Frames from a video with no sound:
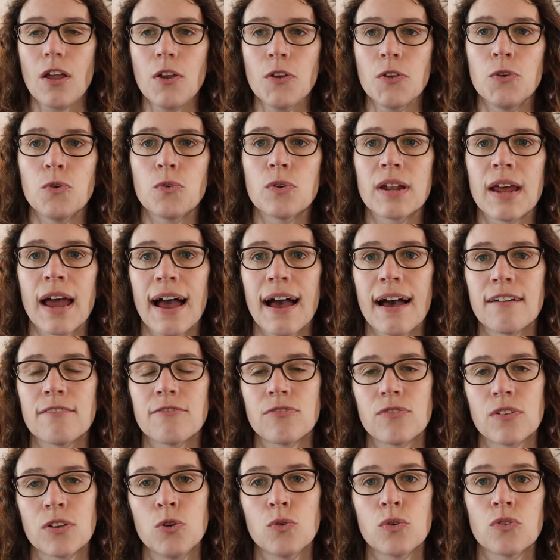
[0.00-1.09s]
You
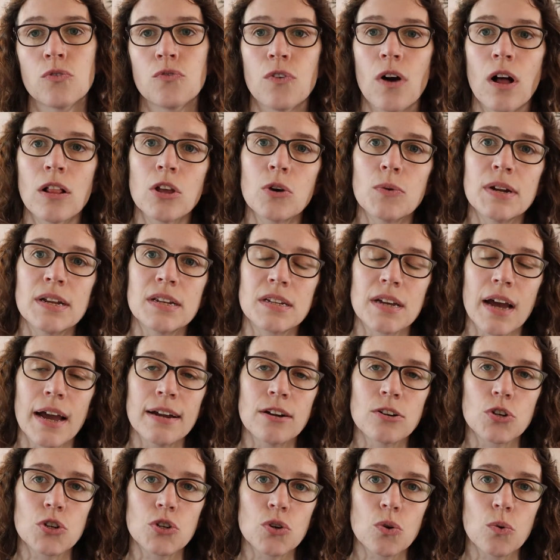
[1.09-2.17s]
could follow an
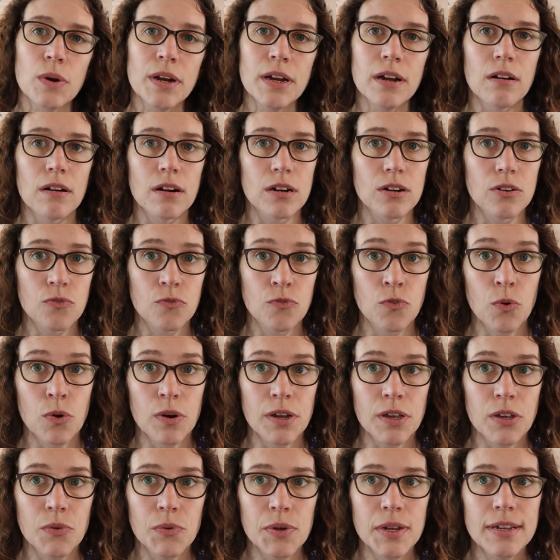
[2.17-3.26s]
entire story arc for
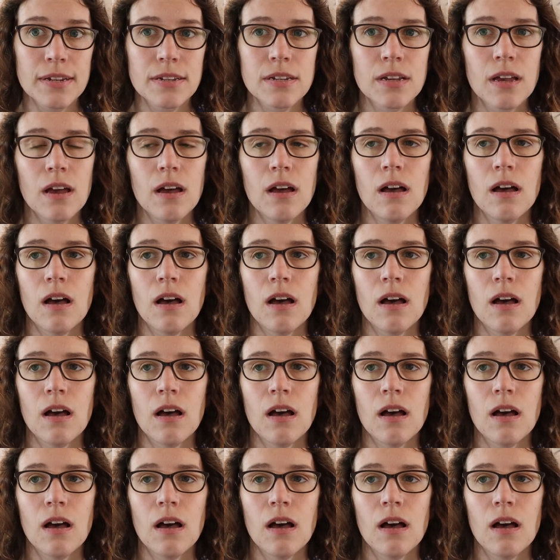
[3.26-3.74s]
a unit.